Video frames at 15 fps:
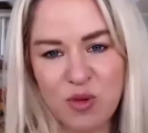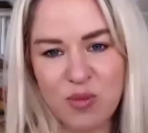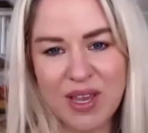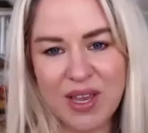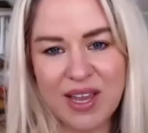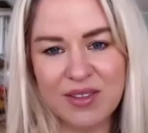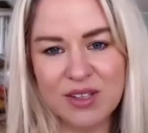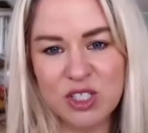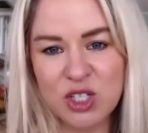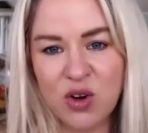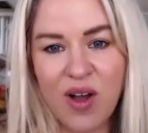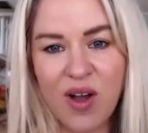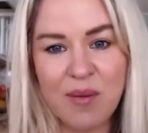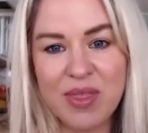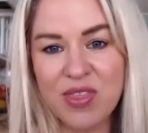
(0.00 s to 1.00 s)
being on the show.
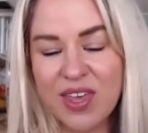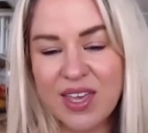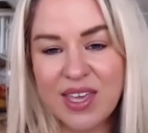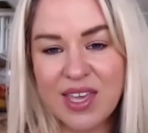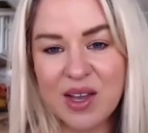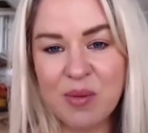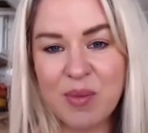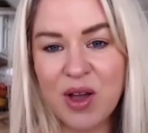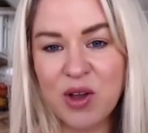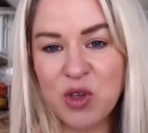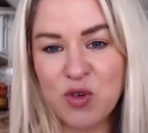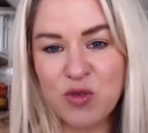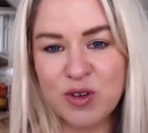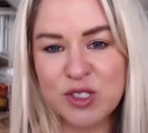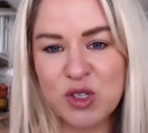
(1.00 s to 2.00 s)
I've been thinking about you
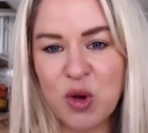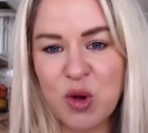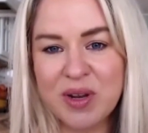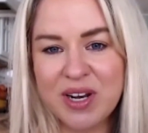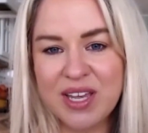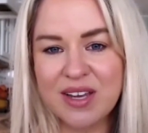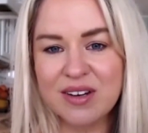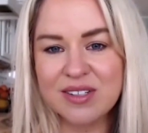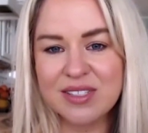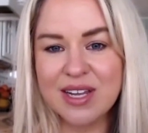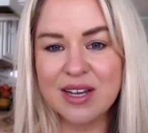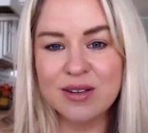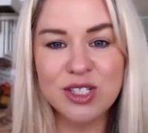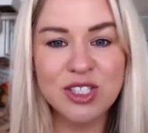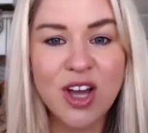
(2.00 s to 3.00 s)
for so many years
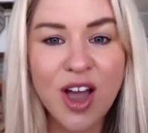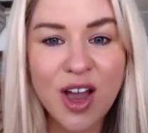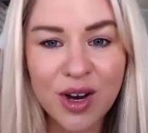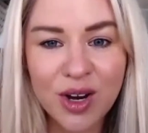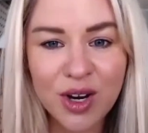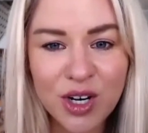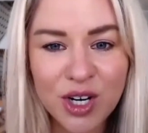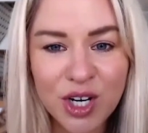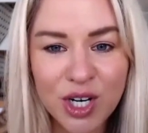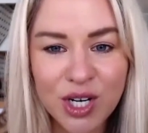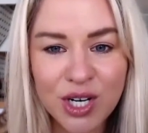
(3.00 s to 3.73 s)
now, stalker.